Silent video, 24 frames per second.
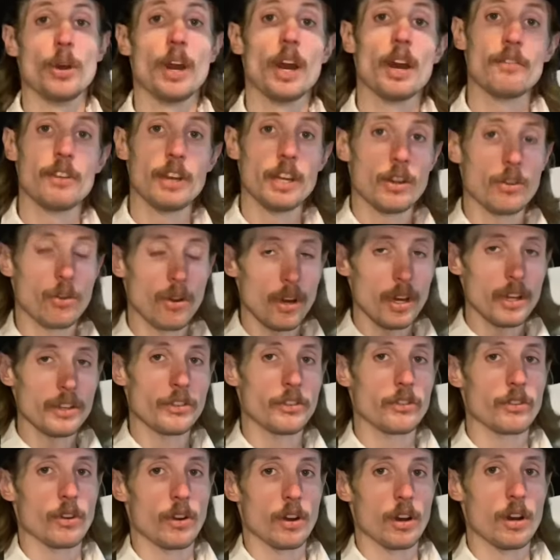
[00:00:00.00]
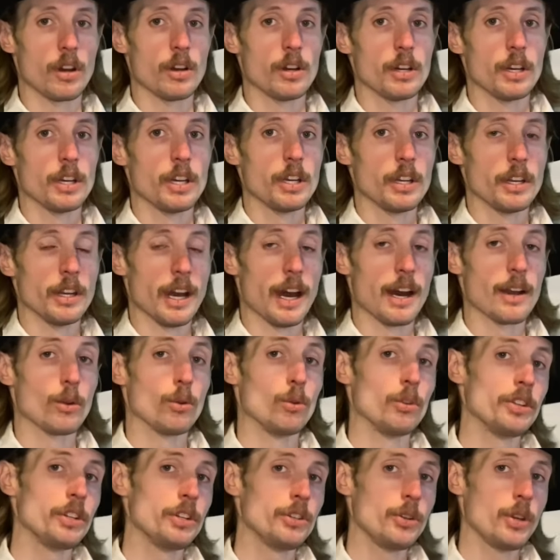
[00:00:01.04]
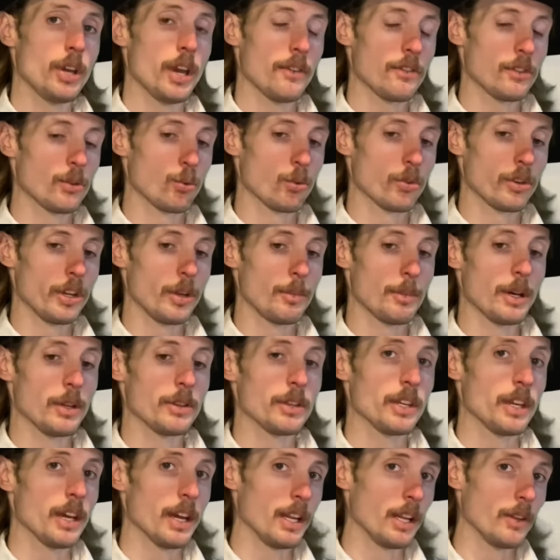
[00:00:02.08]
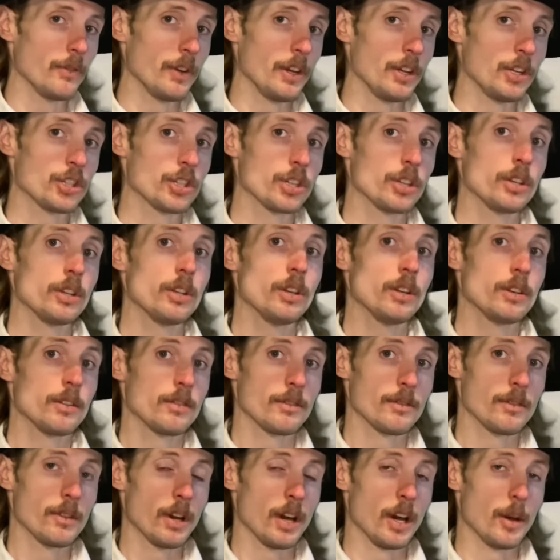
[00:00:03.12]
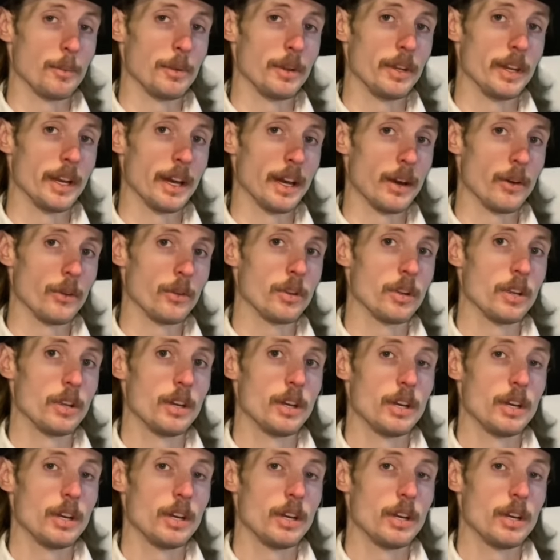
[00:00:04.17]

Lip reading: have a cross draw, not only do you have to worry about the elevation up and down,